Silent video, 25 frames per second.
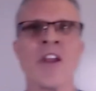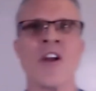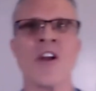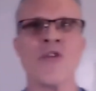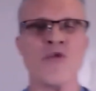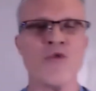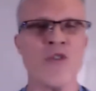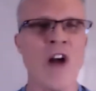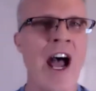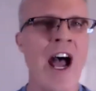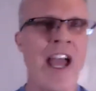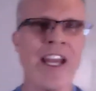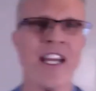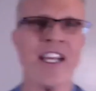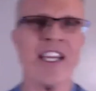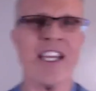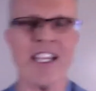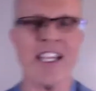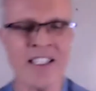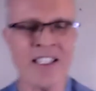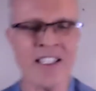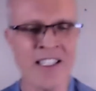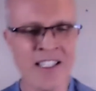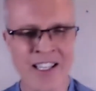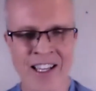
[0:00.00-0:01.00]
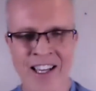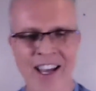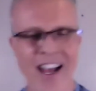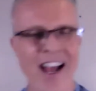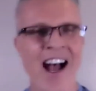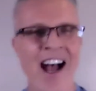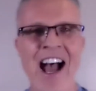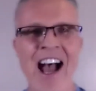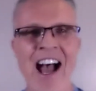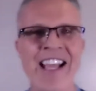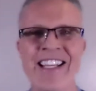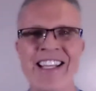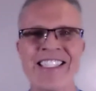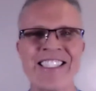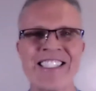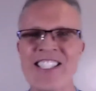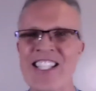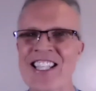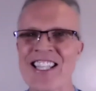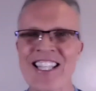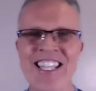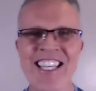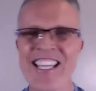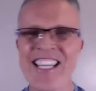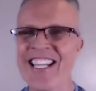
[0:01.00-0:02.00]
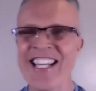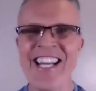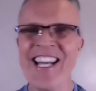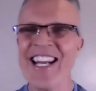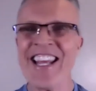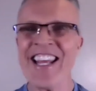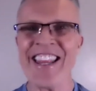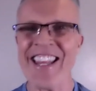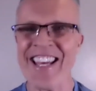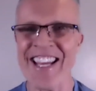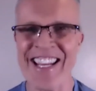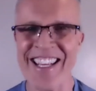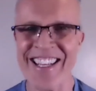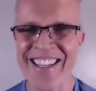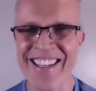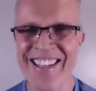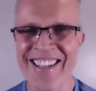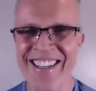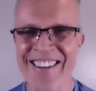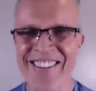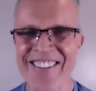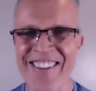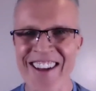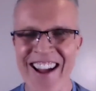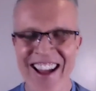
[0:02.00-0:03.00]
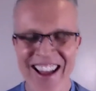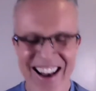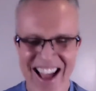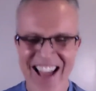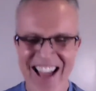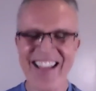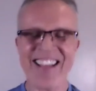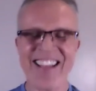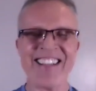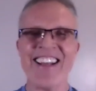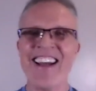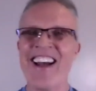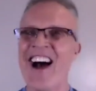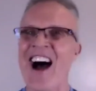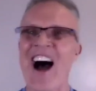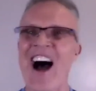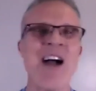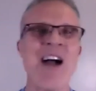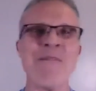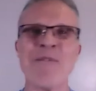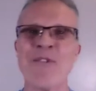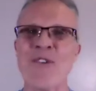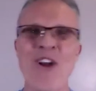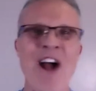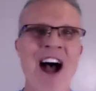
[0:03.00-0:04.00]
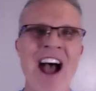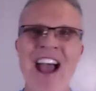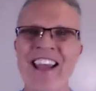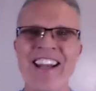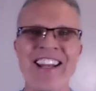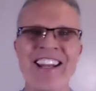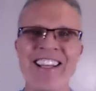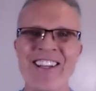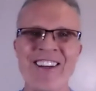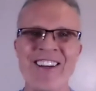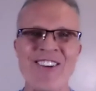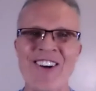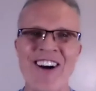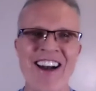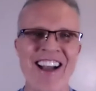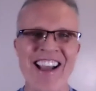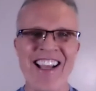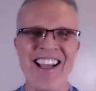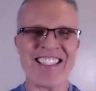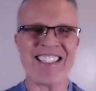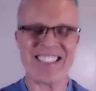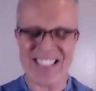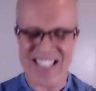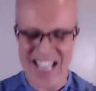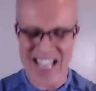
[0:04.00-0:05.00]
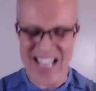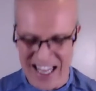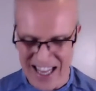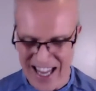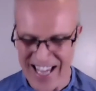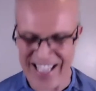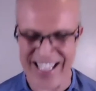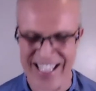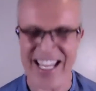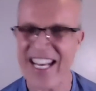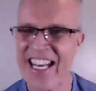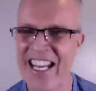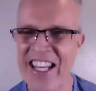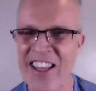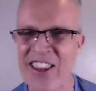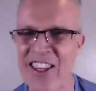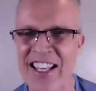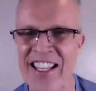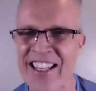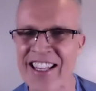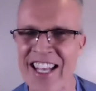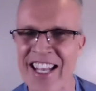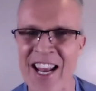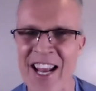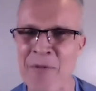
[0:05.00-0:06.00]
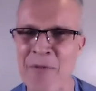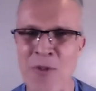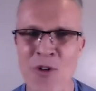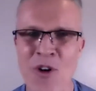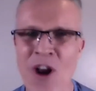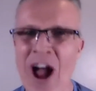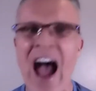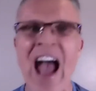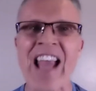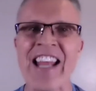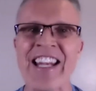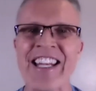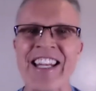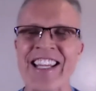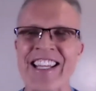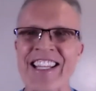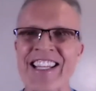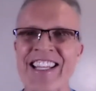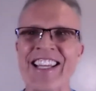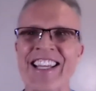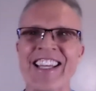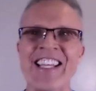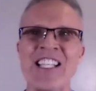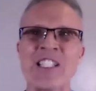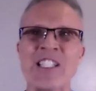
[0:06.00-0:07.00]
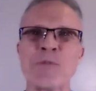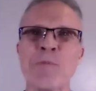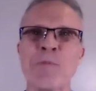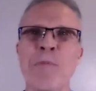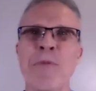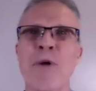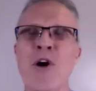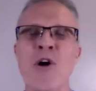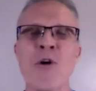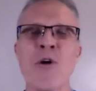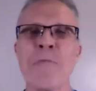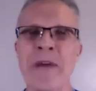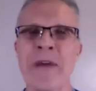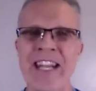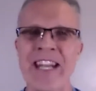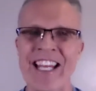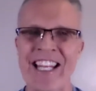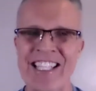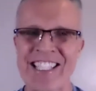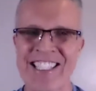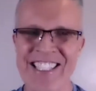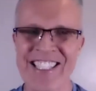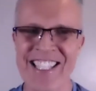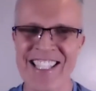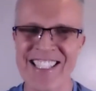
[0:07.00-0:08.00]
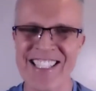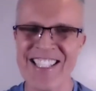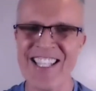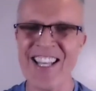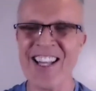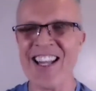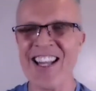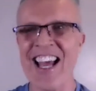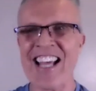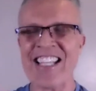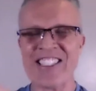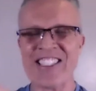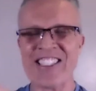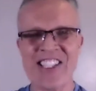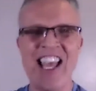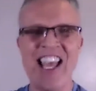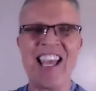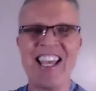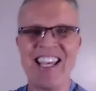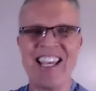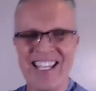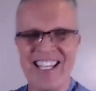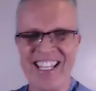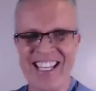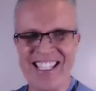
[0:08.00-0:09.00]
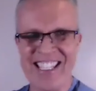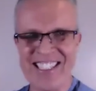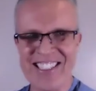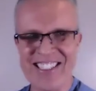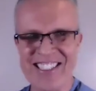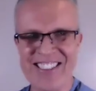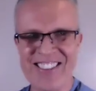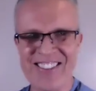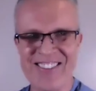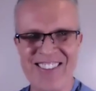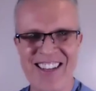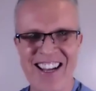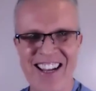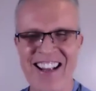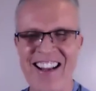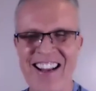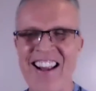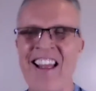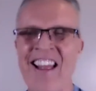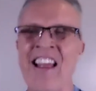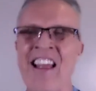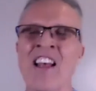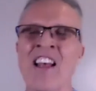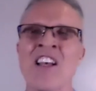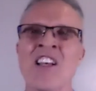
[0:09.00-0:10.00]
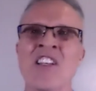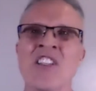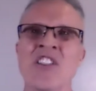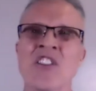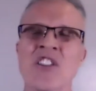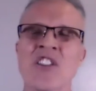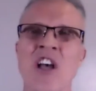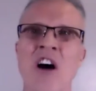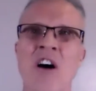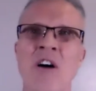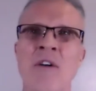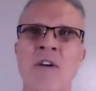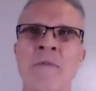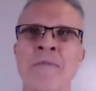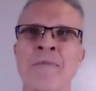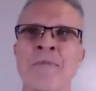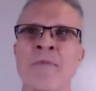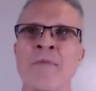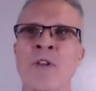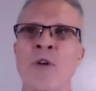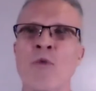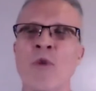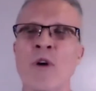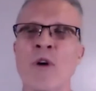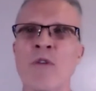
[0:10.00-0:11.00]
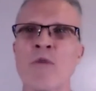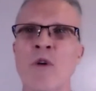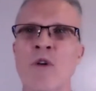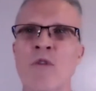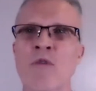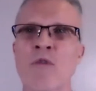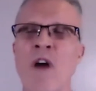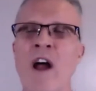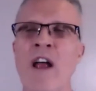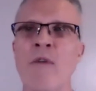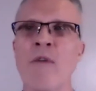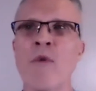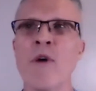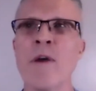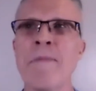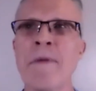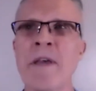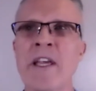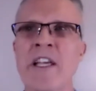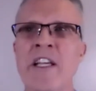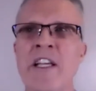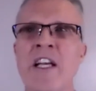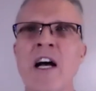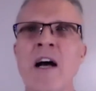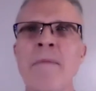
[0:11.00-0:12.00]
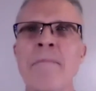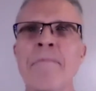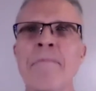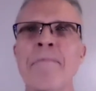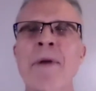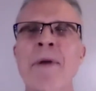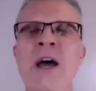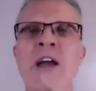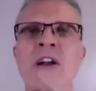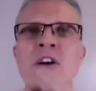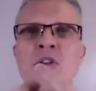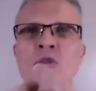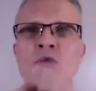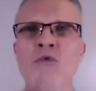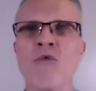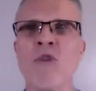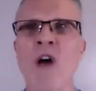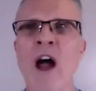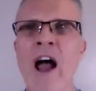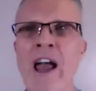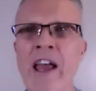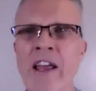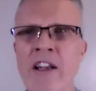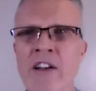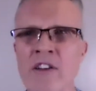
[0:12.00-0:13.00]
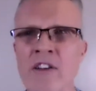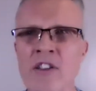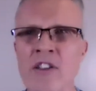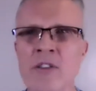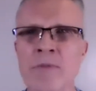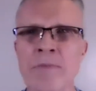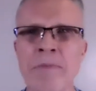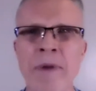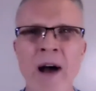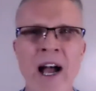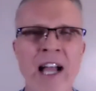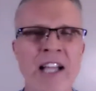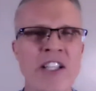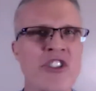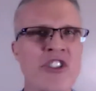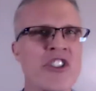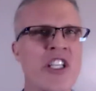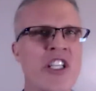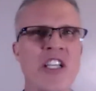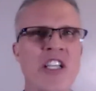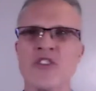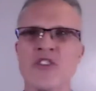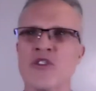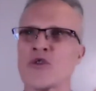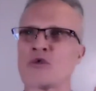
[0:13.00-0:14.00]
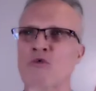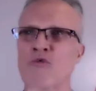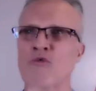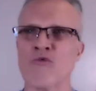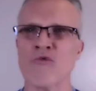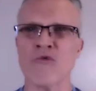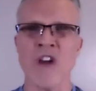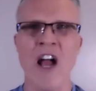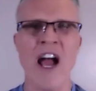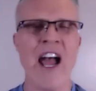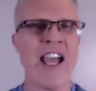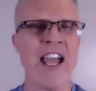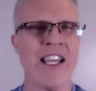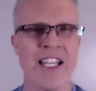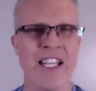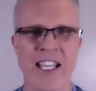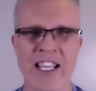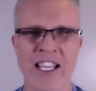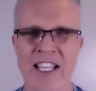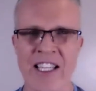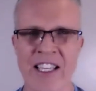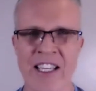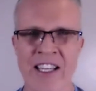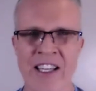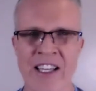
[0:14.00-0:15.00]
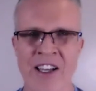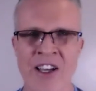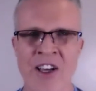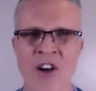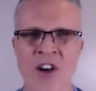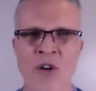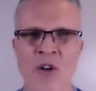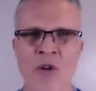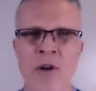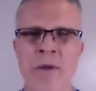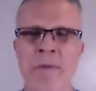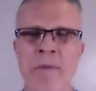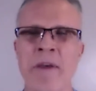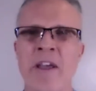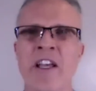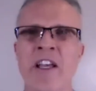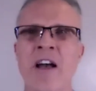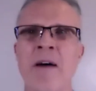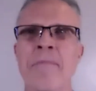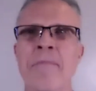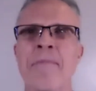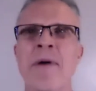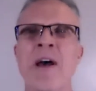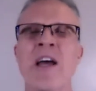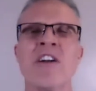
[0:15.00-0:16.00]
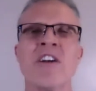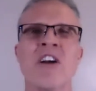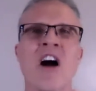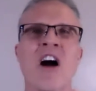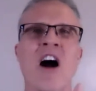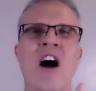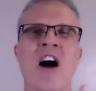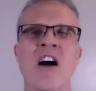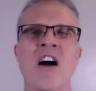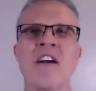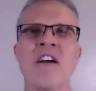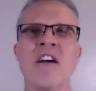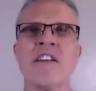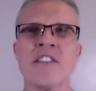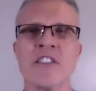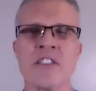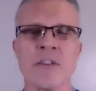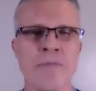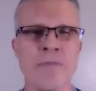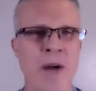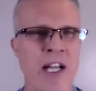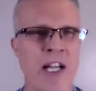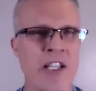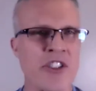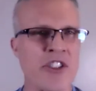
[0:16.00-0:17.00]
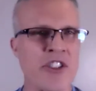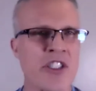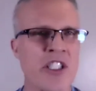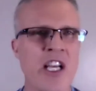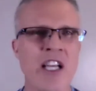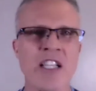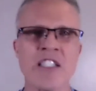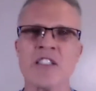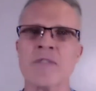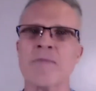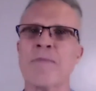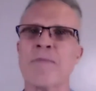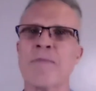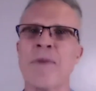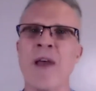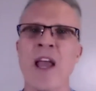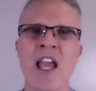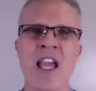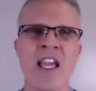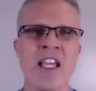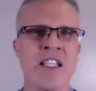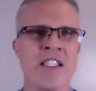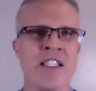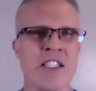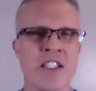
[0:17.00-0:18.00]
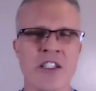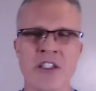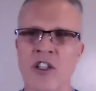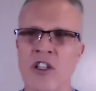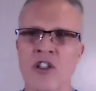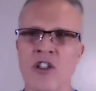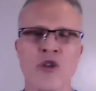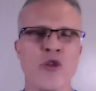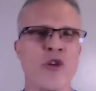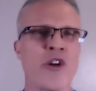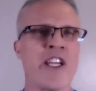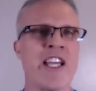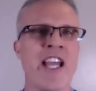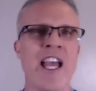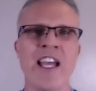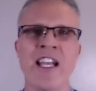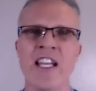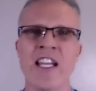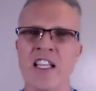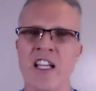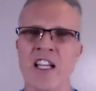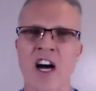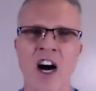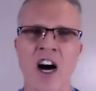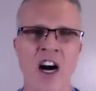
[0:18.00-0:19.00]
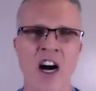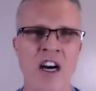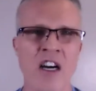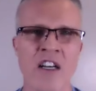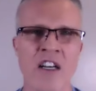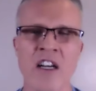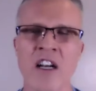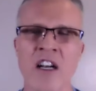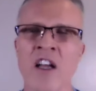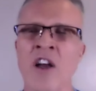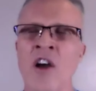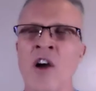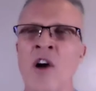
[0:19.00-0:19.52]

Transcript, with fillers: Writing, I can delete anything. Yes. Right? I'm writing away. It's not like anything that I'm writing is permanent until I say it is, right? So when we're right, we become better writers by just writing. Yes. We become better artists by just painting or creating art.